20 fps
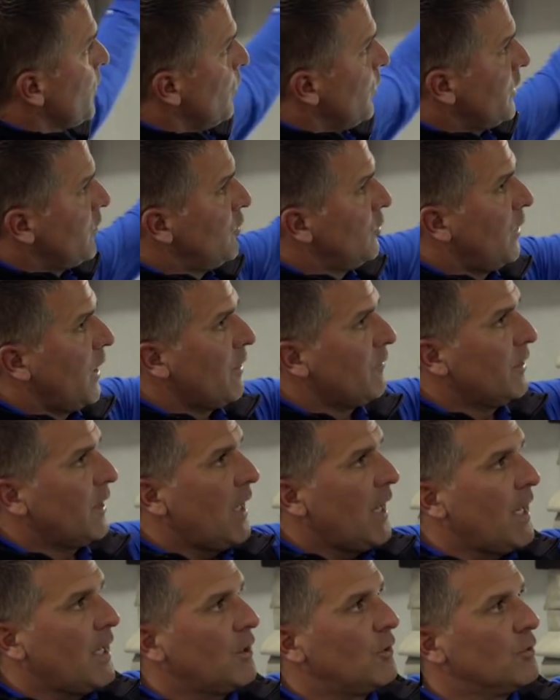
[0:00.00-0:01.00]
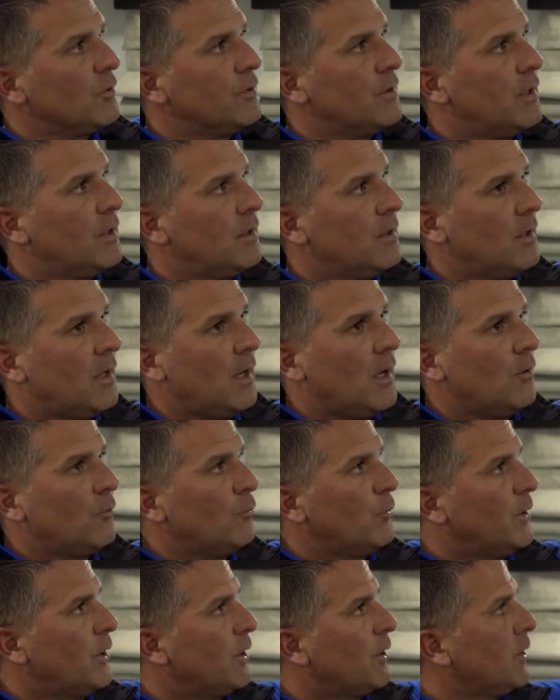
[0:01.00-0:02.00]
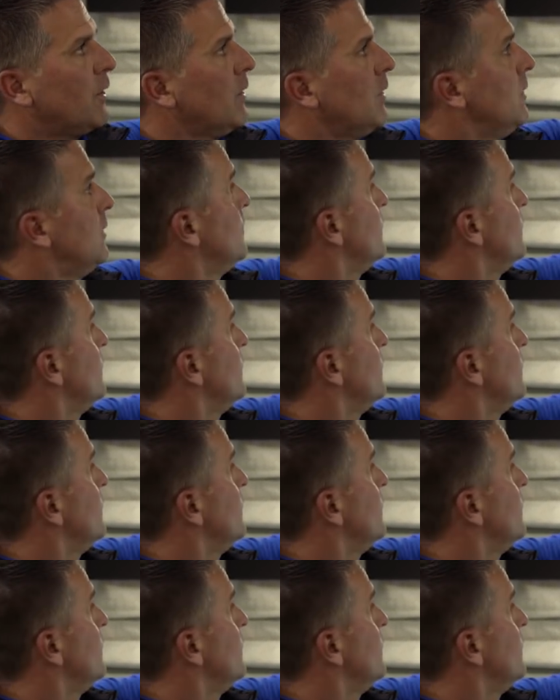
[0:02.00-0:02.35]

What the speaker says: we do have an angled rear